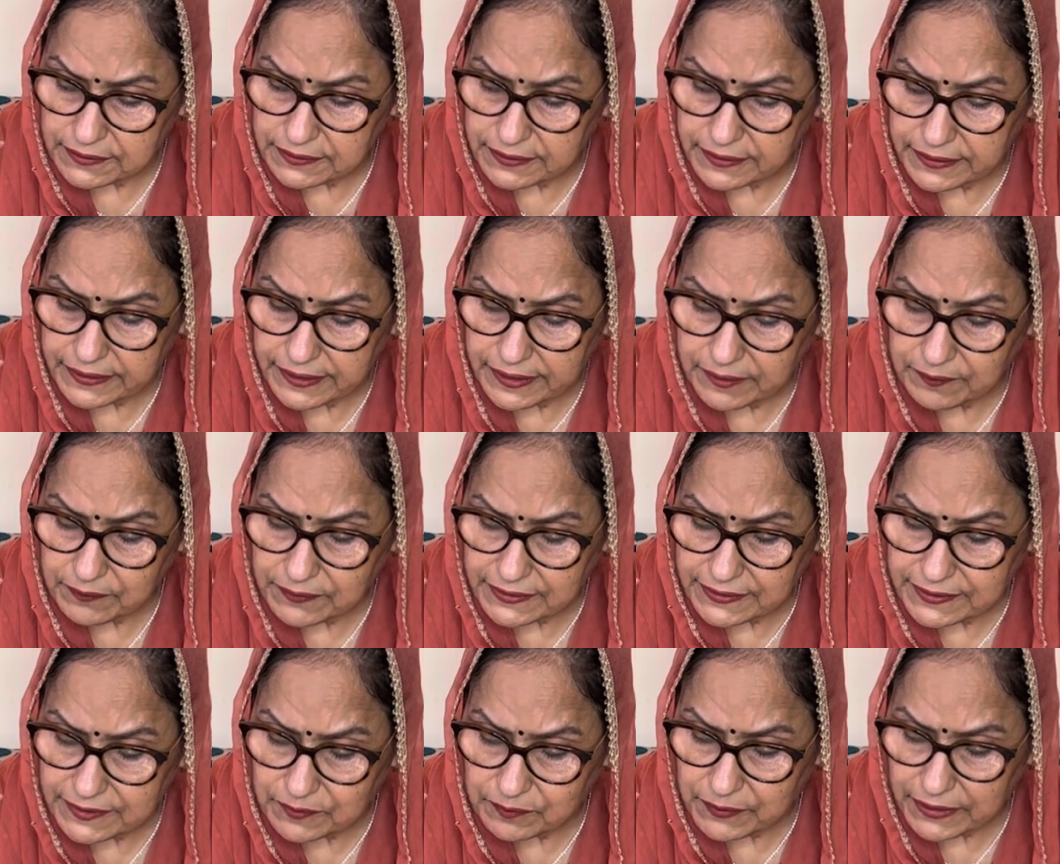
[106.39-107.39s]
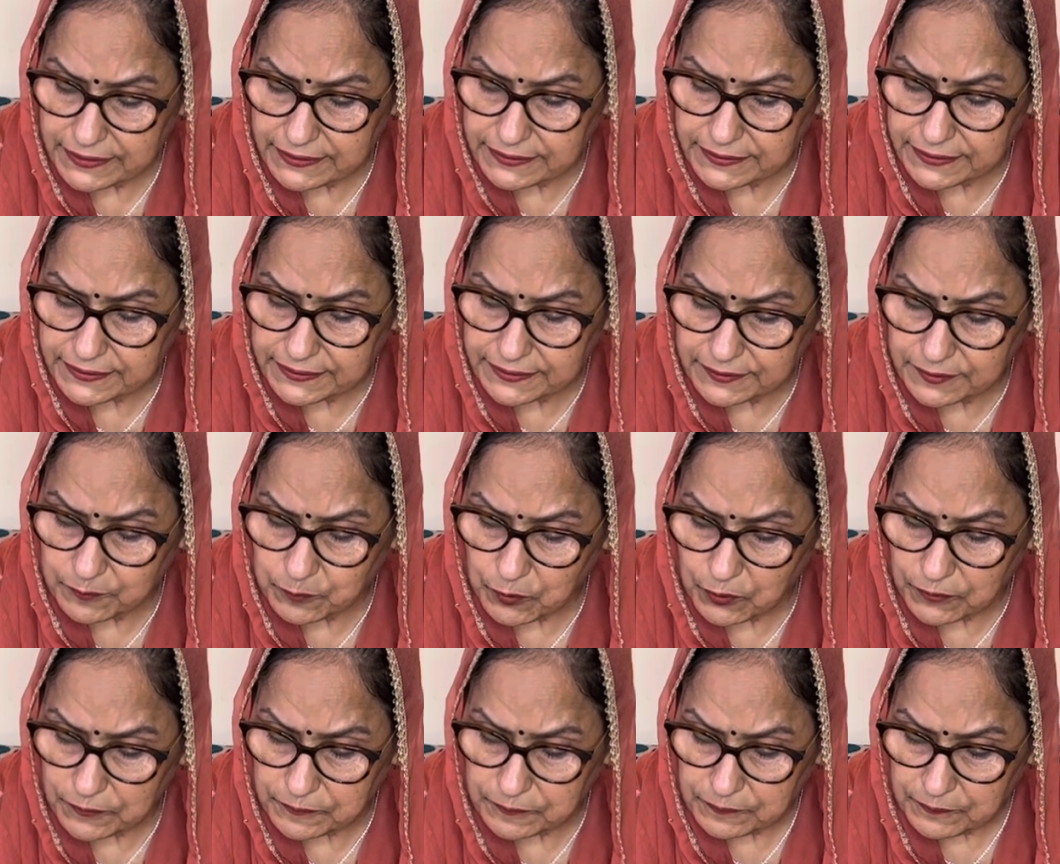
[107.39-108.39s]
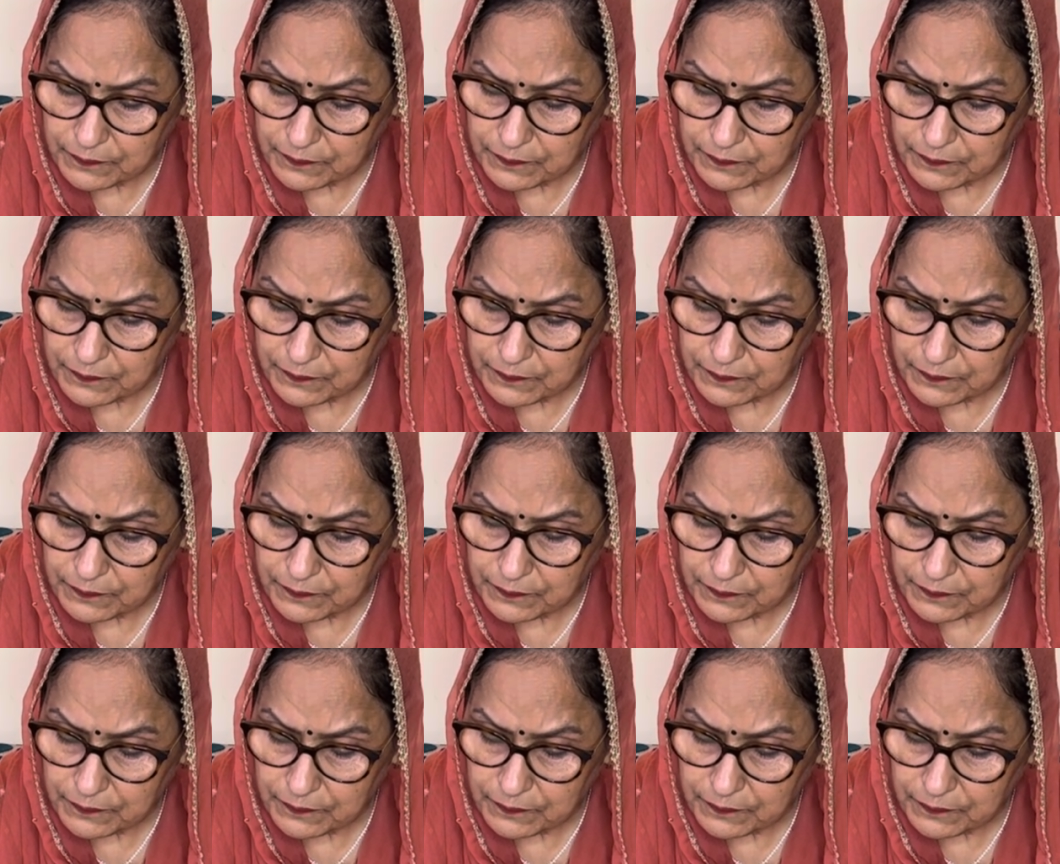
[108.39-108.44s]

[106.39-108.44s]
the name is meditated upon.